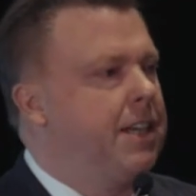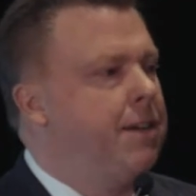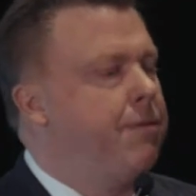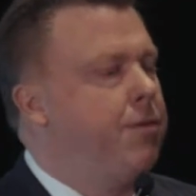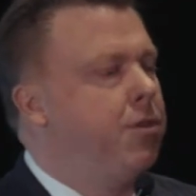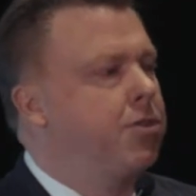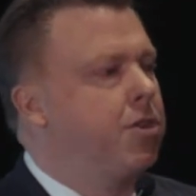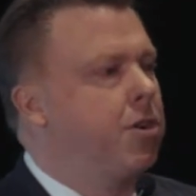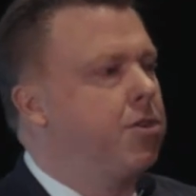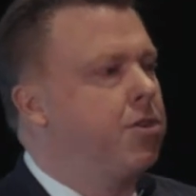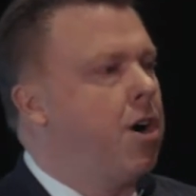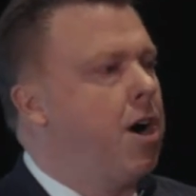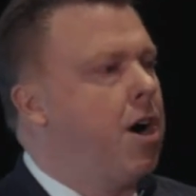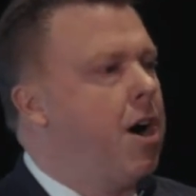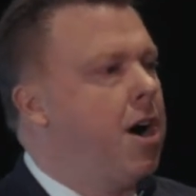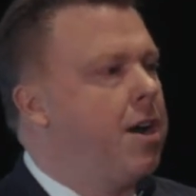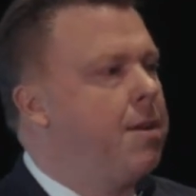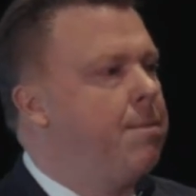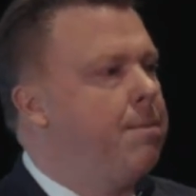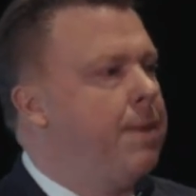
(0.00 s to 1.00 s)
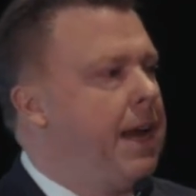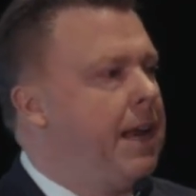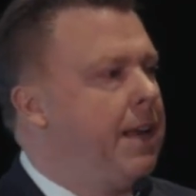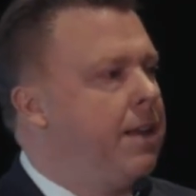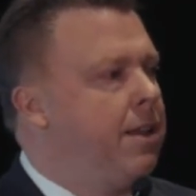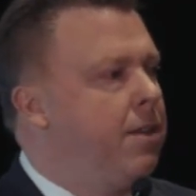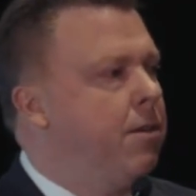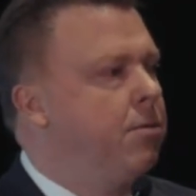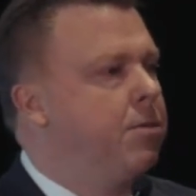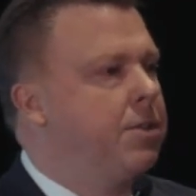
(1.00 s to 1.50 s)
If you start to
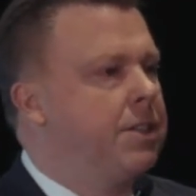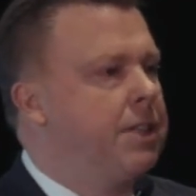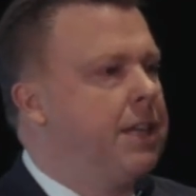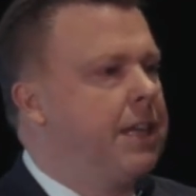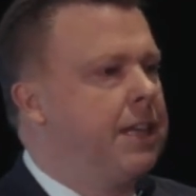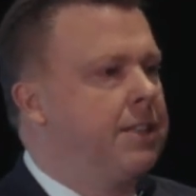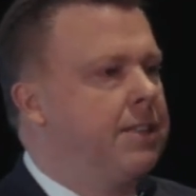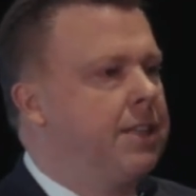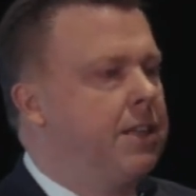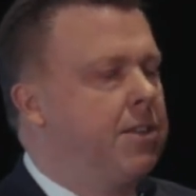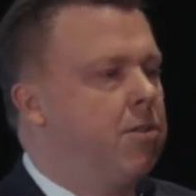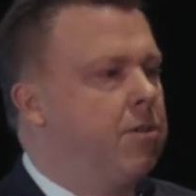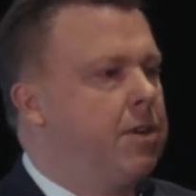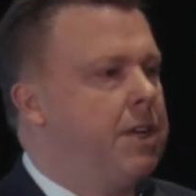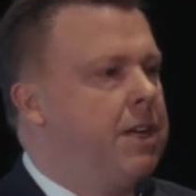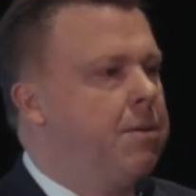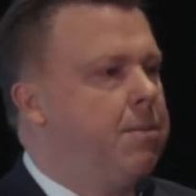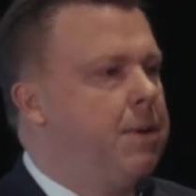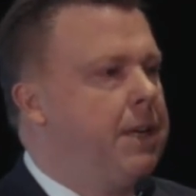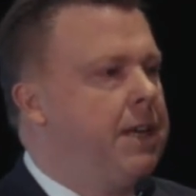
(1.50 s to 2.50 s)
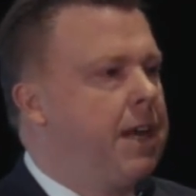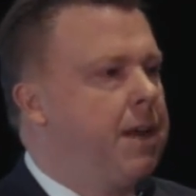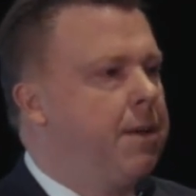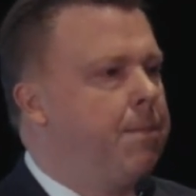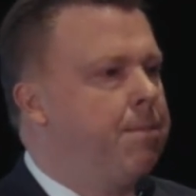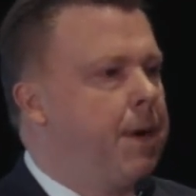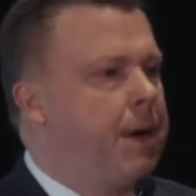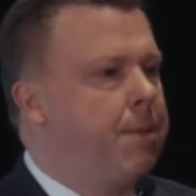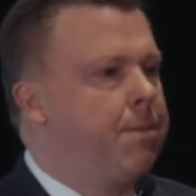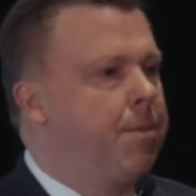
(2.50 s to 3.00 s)
automate those things that don't need to be done
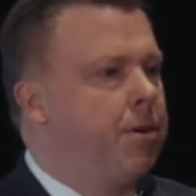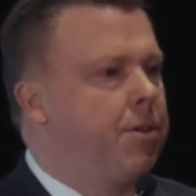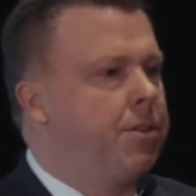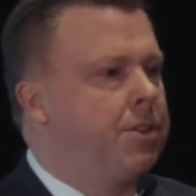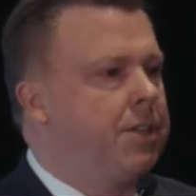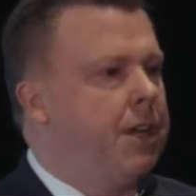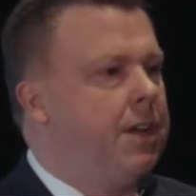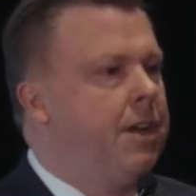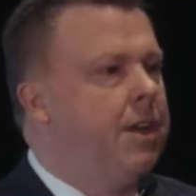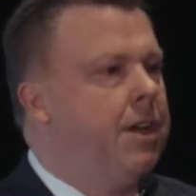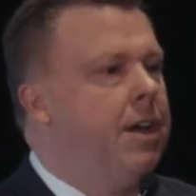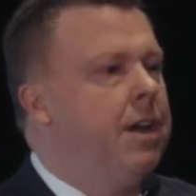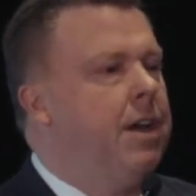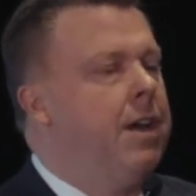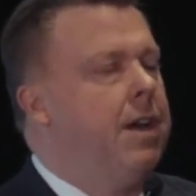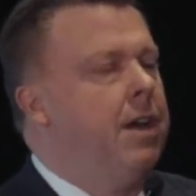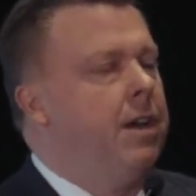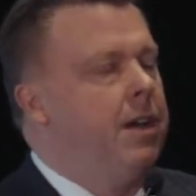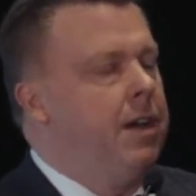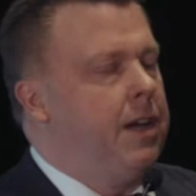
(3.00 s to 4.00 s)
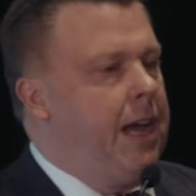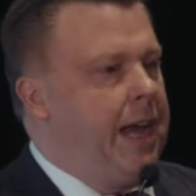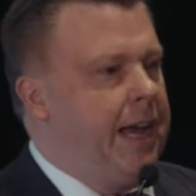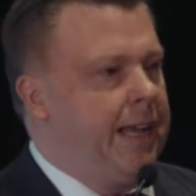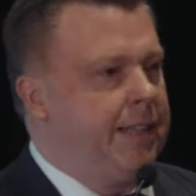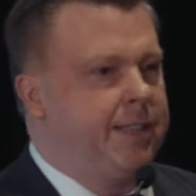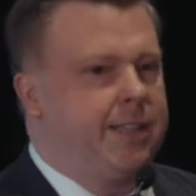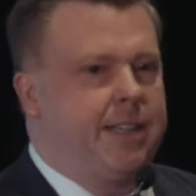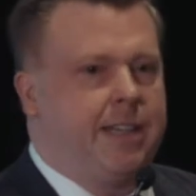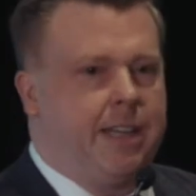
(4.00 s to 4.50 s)
by a person,
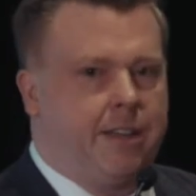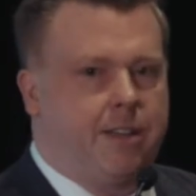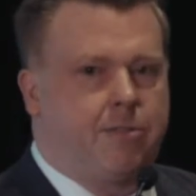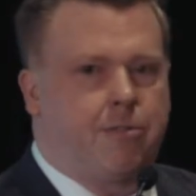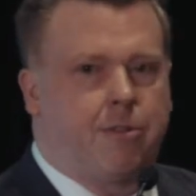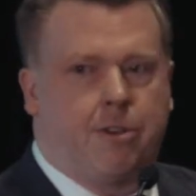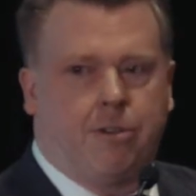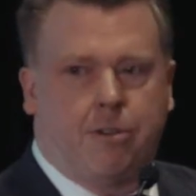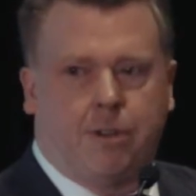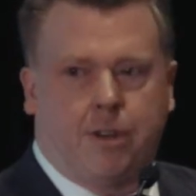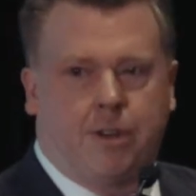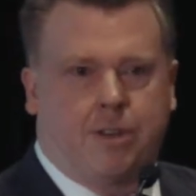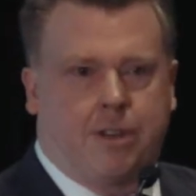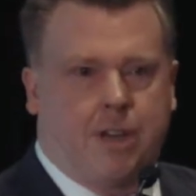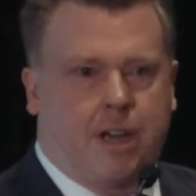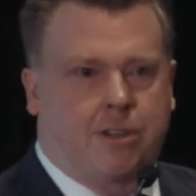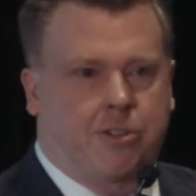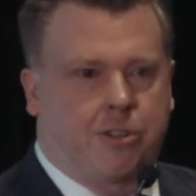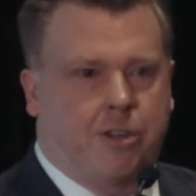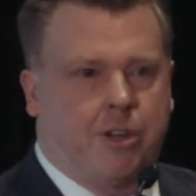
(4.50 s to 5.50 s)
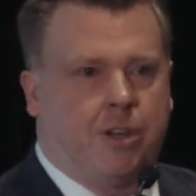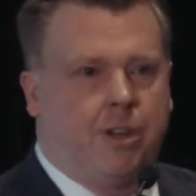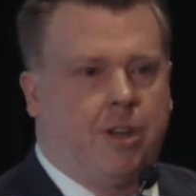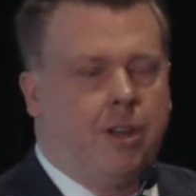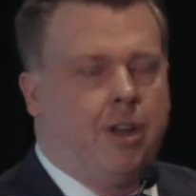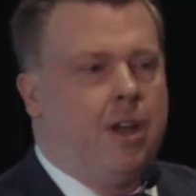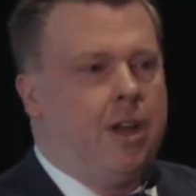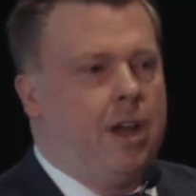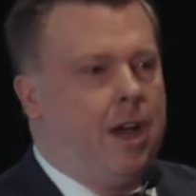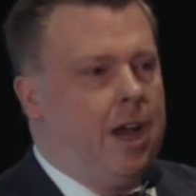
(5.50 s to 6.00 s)
hence the introduction
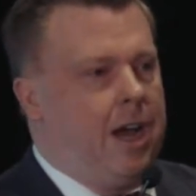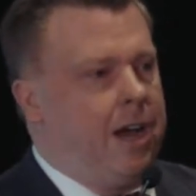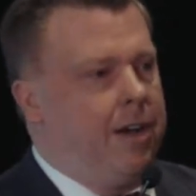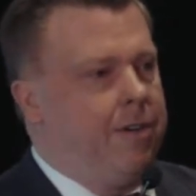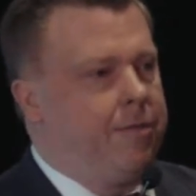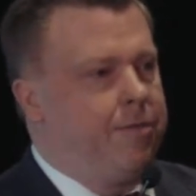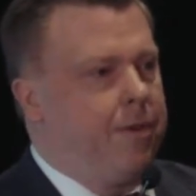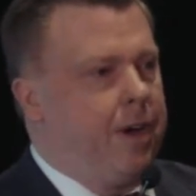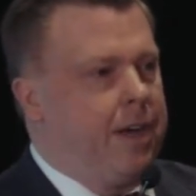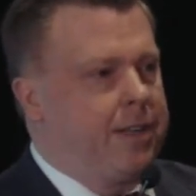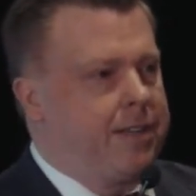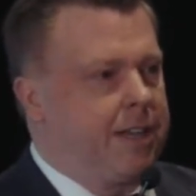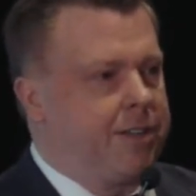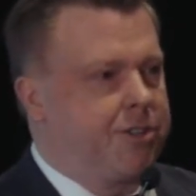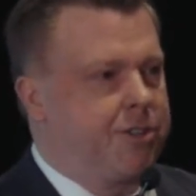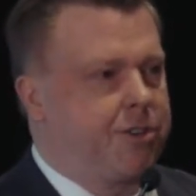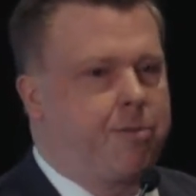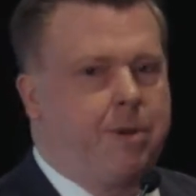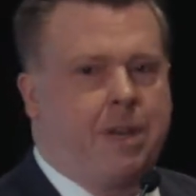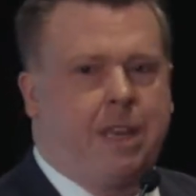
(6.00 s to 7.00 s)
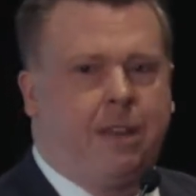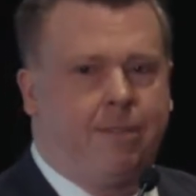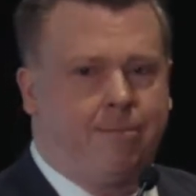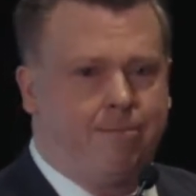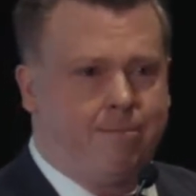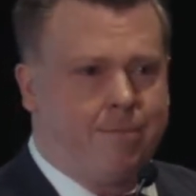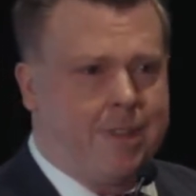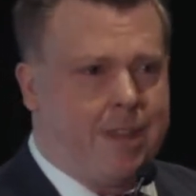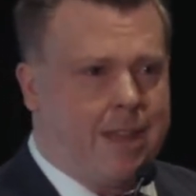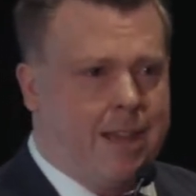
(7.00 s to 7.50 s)
of a
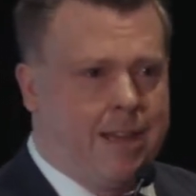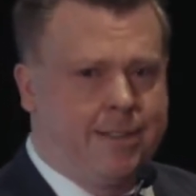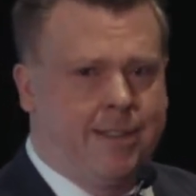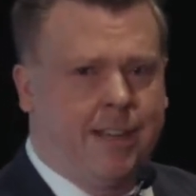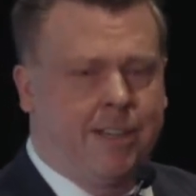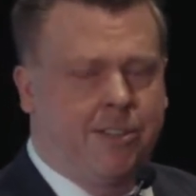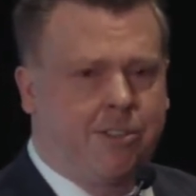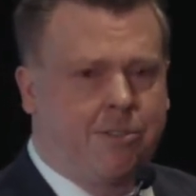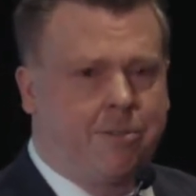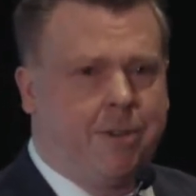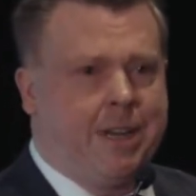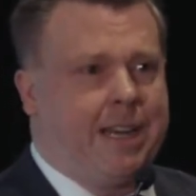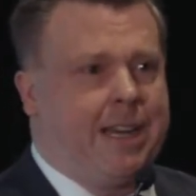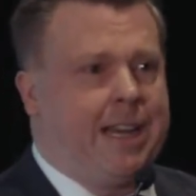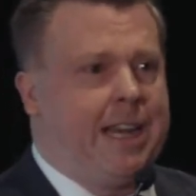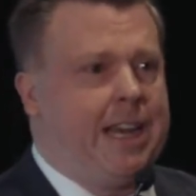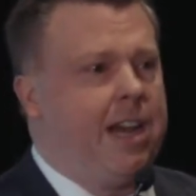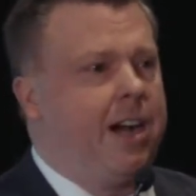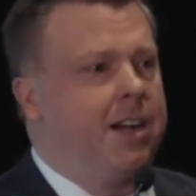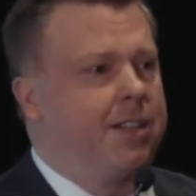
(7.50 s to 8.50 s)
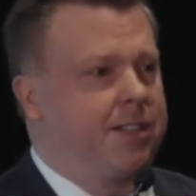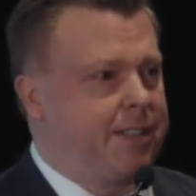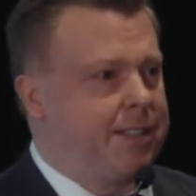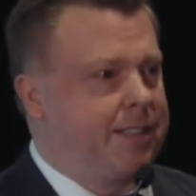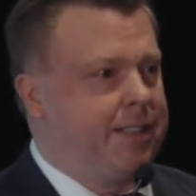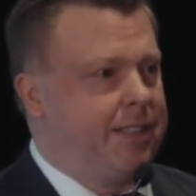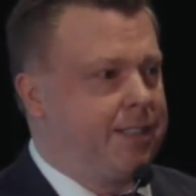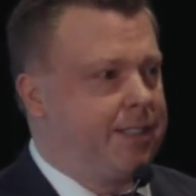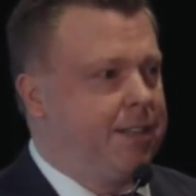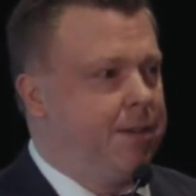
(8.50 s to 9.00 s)
touchscreen kiosk
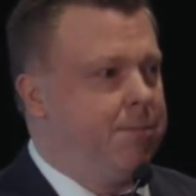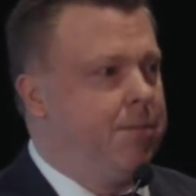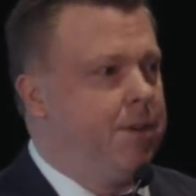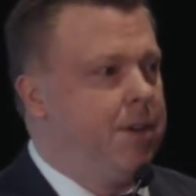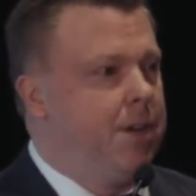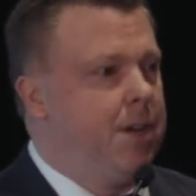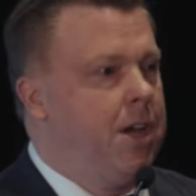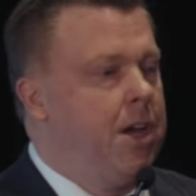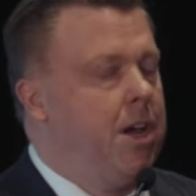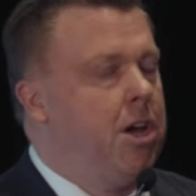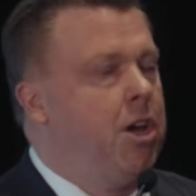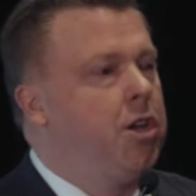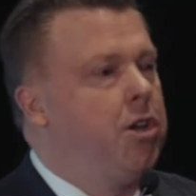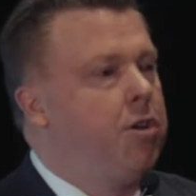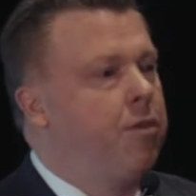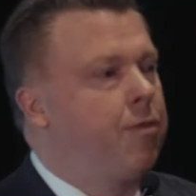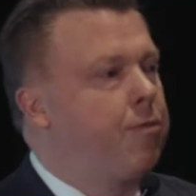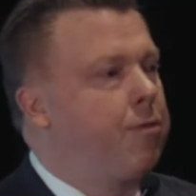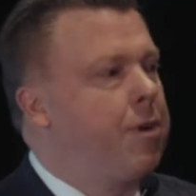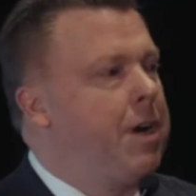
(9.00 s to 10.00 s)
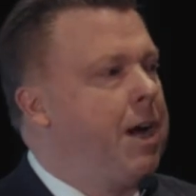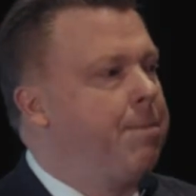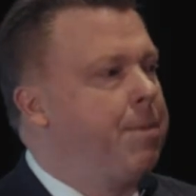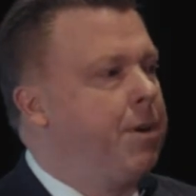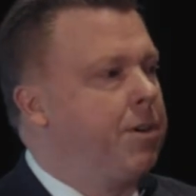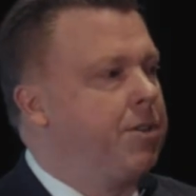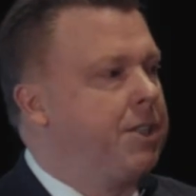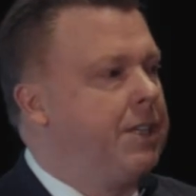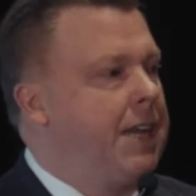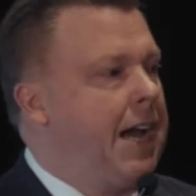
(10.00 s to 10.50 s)
system, you free up
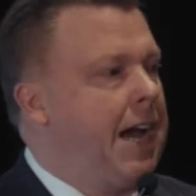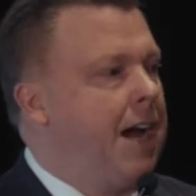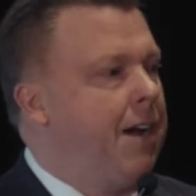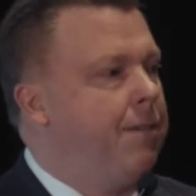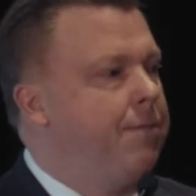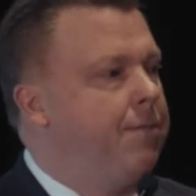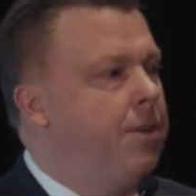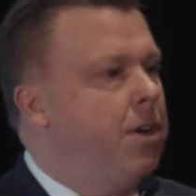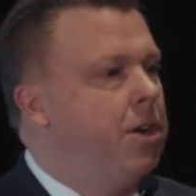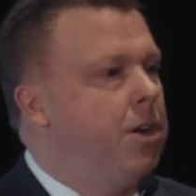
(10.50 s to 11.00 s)
your staff